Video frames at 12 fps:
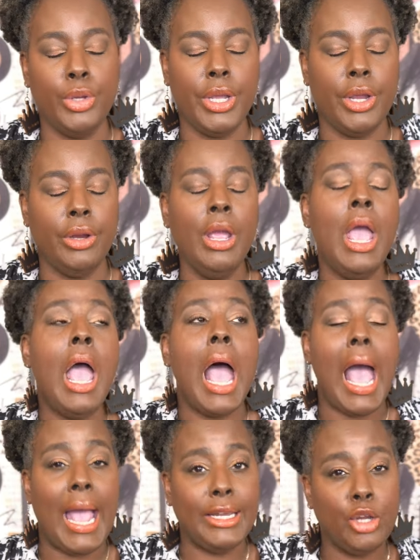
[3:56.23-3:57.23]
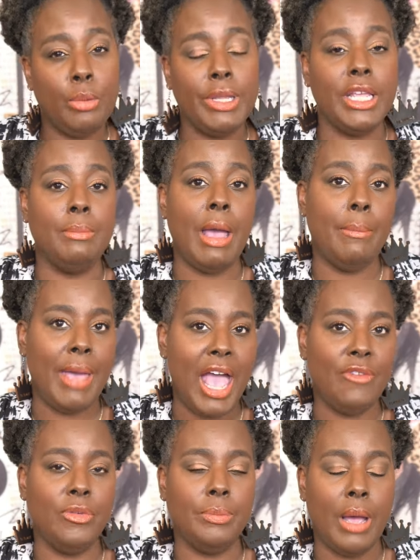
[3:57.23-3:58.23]
here, I normally get my
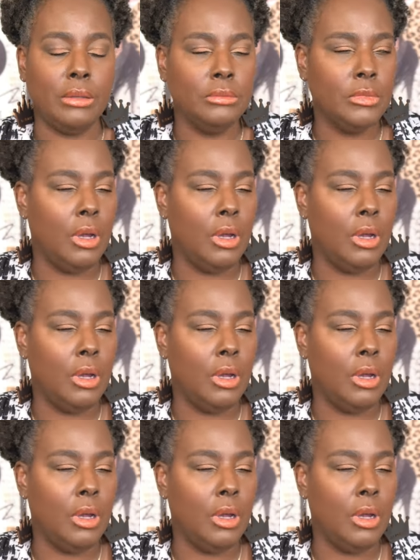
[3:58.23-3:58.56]
bath and body.